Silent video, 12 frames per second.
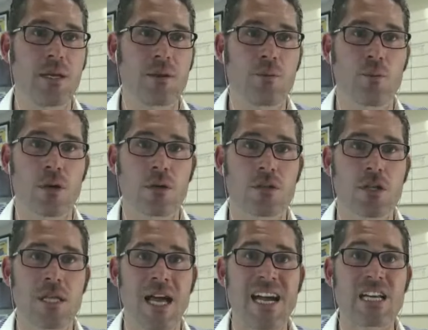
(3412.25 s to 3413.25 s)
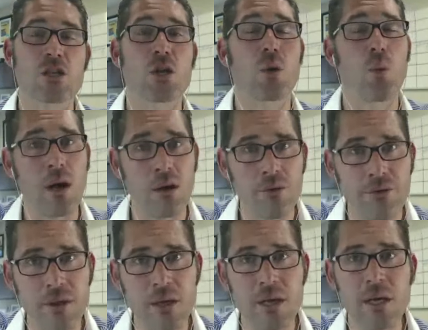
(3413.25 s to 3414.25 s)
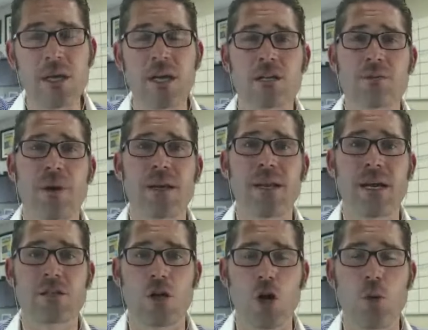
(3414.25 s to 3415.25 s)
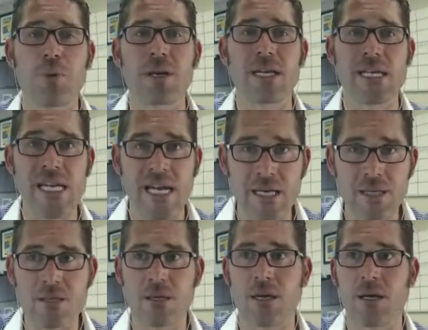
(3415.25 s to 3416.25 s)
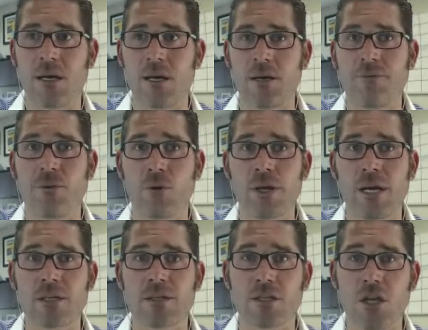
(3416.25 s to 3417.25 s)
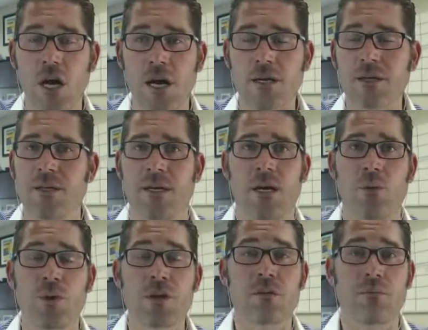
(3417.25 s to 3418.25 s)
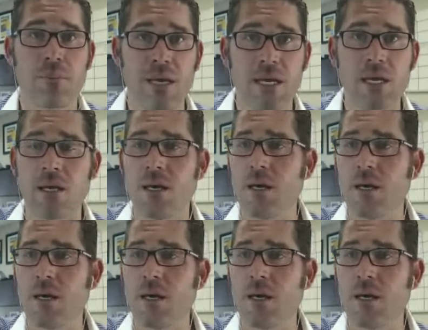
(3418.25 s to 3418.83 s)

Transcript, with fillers: We're July twelfth is my next open date uh, for you guys to talk uh, with me.